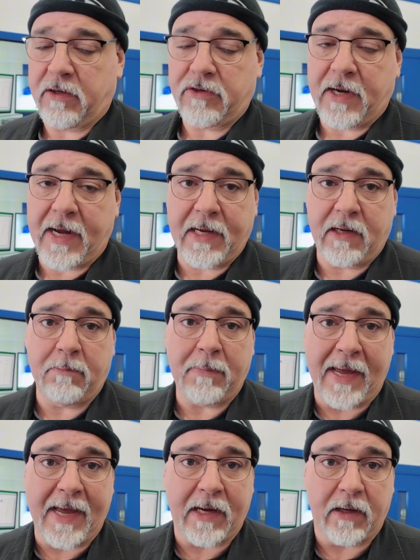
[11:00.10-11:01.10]
of the Dragon and
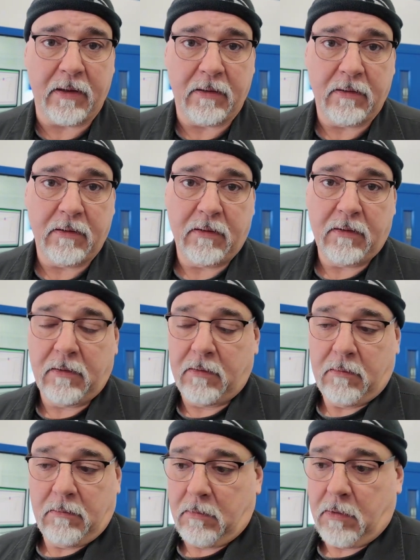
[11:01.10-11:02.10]
back,
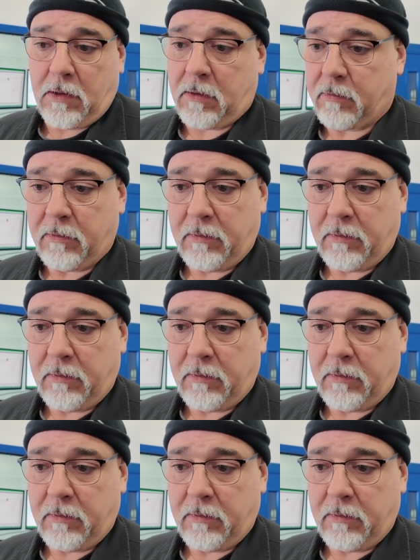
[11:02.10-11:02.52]
you know.